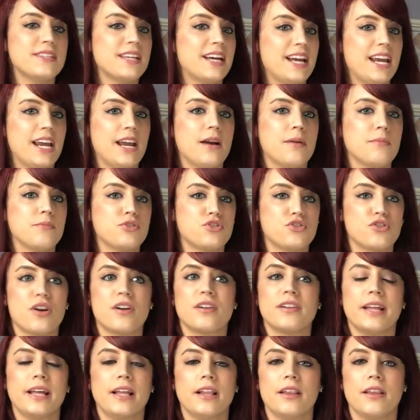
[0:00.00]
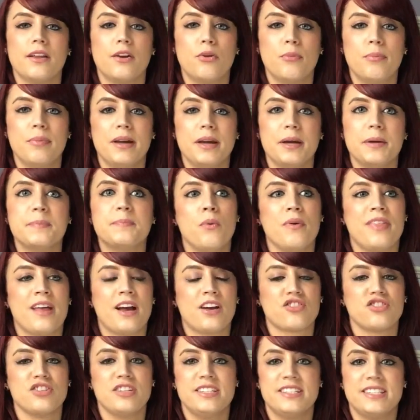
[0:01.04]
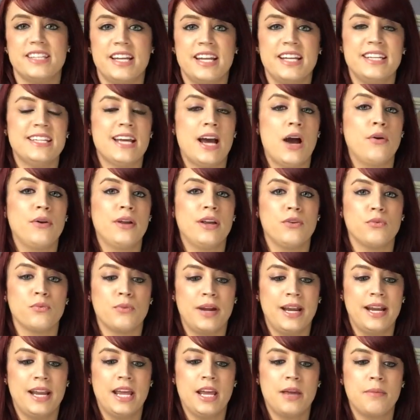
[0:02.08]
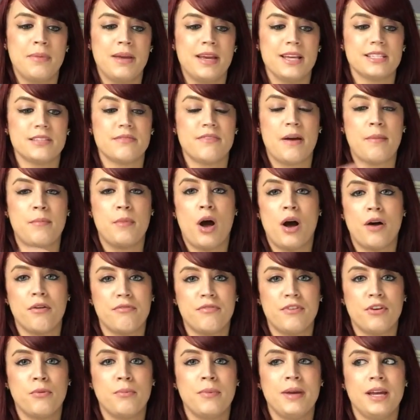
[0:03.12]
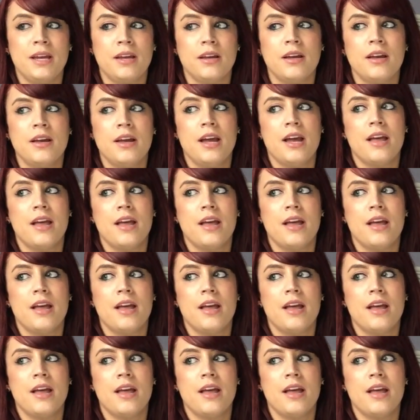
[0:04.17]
I am struggling a little bit with actually sitting down and reading, because if I'm not filming,